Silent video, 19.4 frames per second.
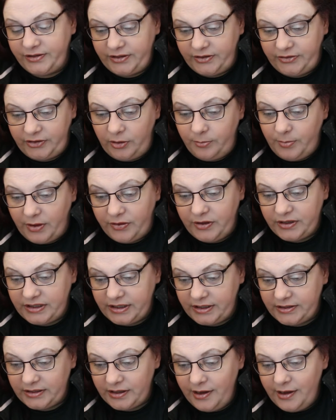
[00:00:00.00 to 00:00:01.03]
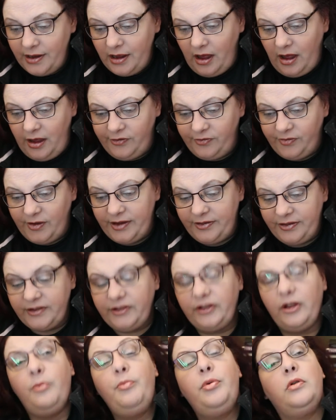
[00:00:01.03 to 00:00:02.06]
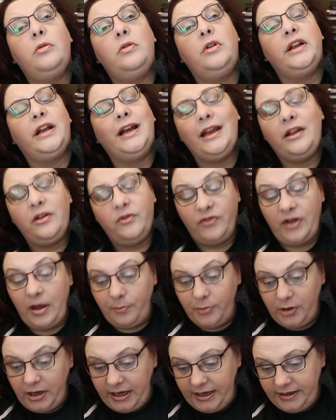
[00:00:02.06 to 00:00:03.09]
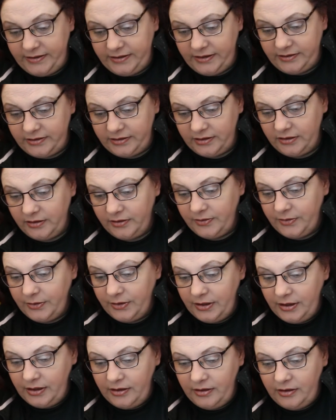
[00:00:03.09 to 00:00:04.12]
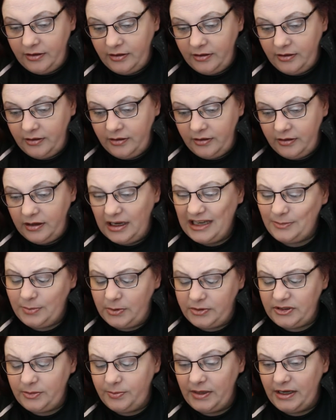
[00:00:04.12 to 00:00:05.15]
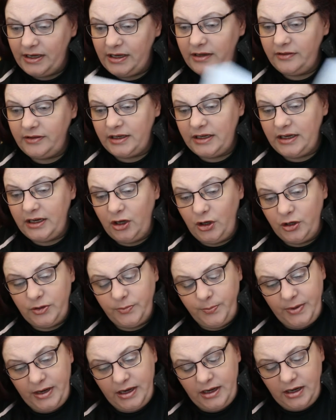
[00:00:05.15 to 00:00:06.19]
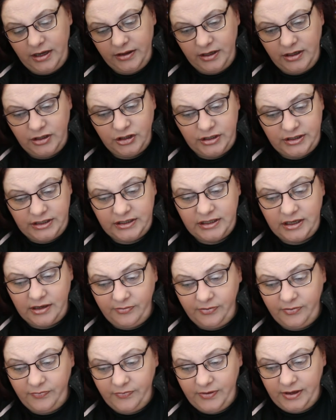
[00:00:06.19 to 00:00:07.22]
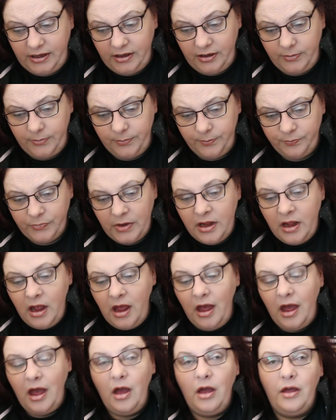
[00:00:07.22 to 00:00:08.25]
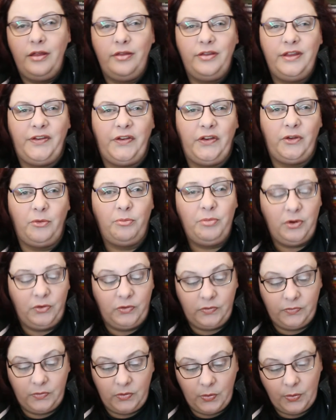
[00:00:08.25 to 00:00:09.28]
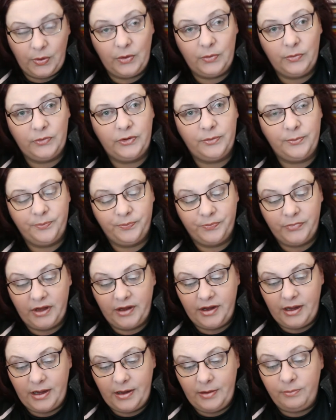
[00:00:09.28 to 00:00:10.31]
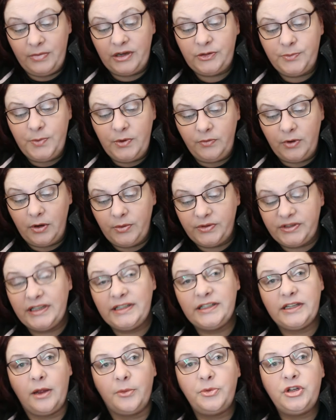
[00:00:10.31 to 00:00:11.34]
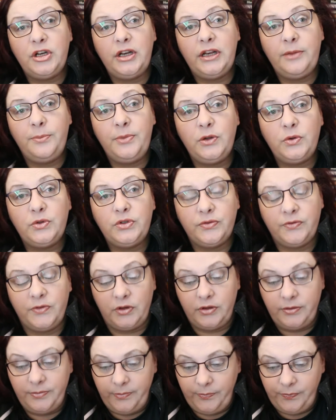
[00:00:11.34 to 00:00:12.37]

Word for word: as her mother did. I find this appallingly fabricated. It's possibly that it could have been. I think she did have a fear. This is a beautiful quote. Miss Monroe was exceptionally beautiful.